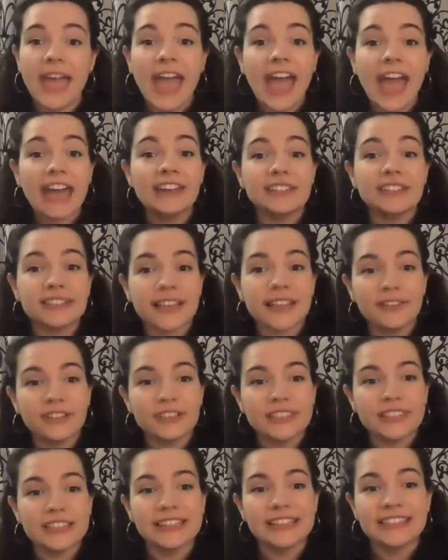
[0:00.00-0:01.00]
and
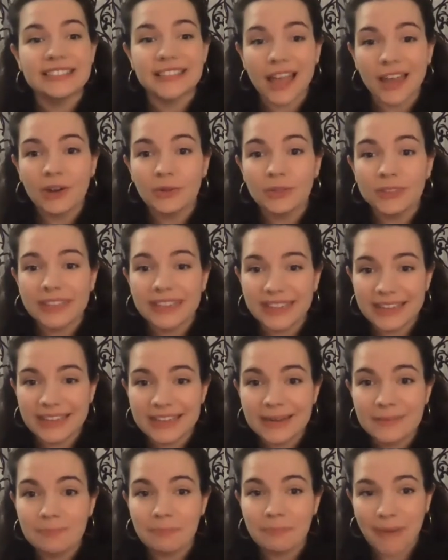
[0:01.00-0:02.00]
discovers that he's not only
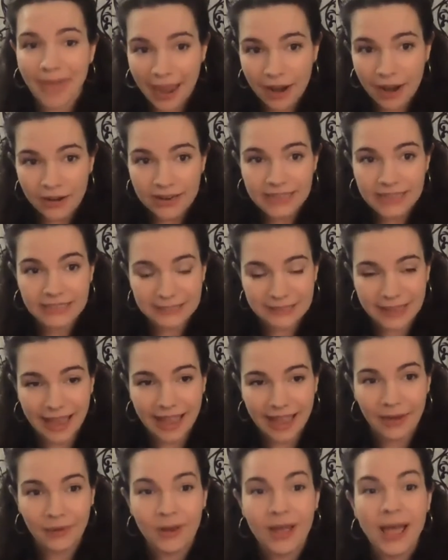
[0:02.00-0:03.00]
in Paris
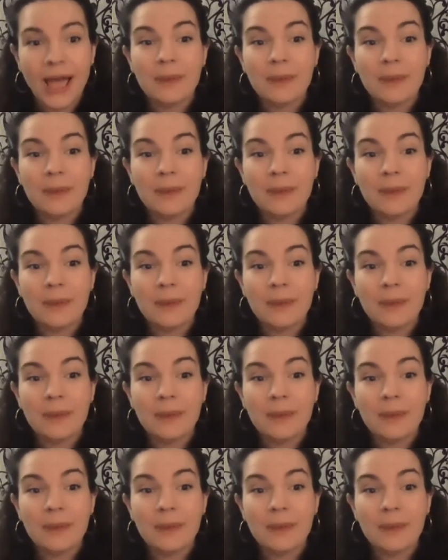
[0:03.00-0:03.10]
now,